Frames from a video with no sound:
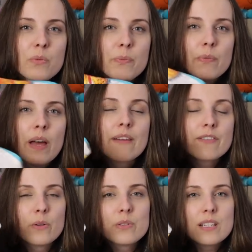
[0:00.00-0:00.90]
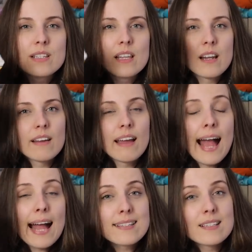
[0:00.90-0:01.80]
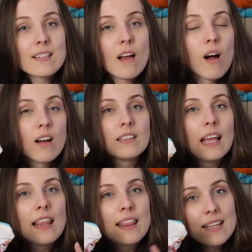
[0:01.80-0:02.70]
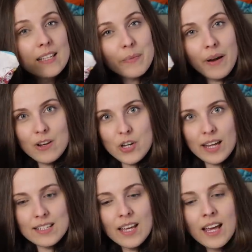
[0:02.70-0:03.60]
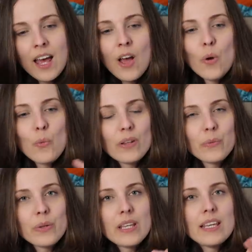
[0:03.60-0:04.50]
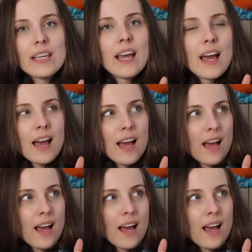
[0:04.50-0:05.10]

you have noticed that I casted on this project when we,